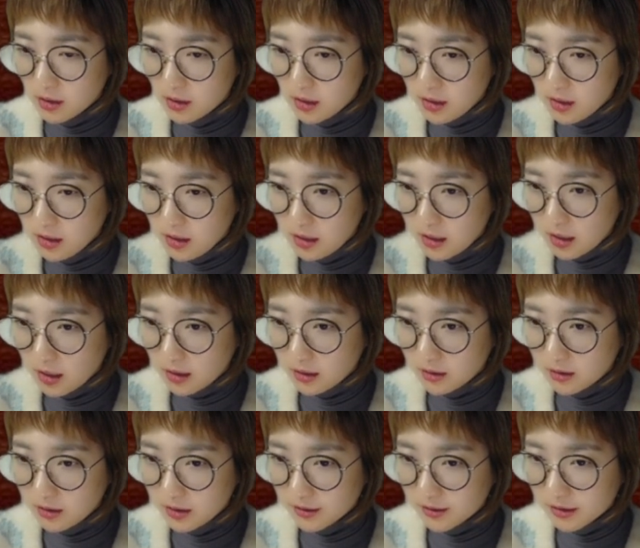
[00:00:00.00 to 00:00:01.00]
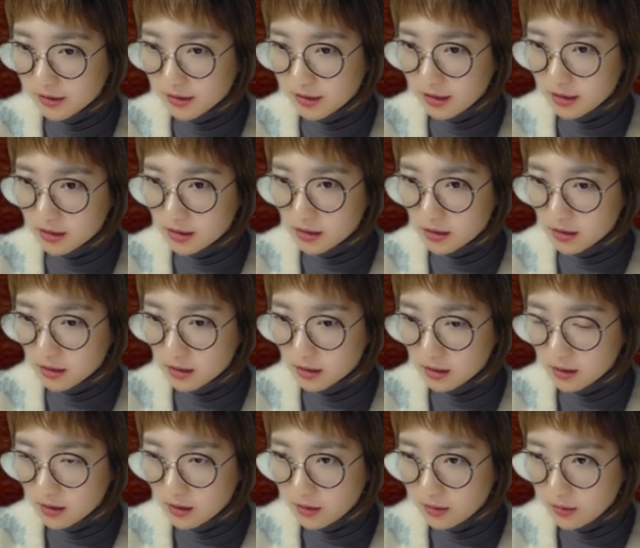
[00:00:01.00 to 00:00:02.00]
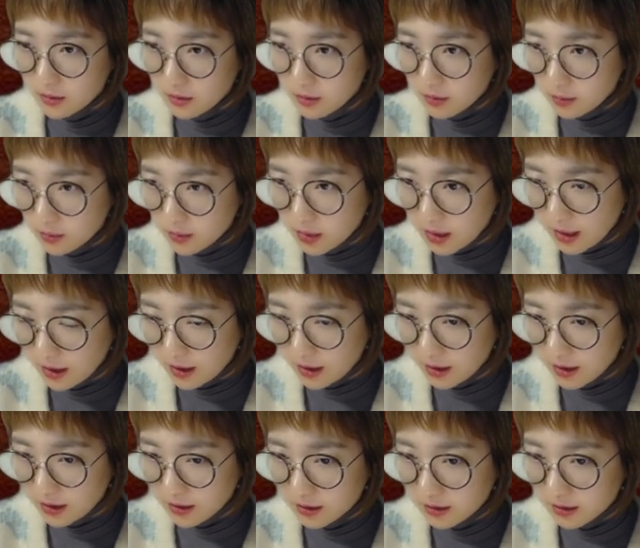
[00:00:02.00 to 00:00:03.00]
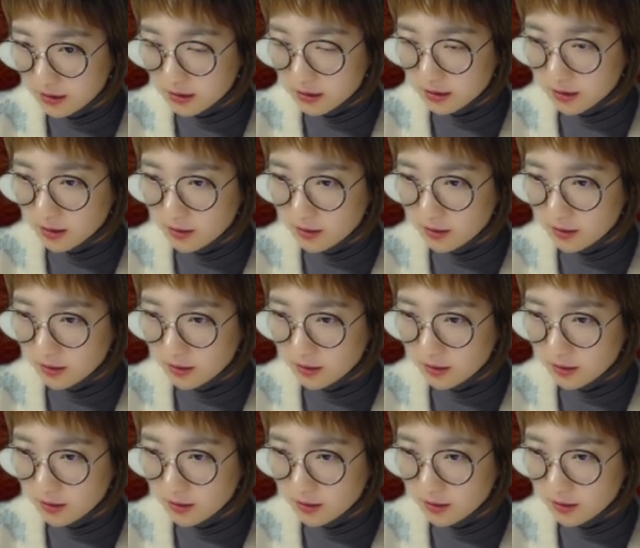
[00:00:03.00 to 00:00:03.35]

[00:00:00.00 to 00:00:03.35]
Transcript: Yeah, that's it. Black has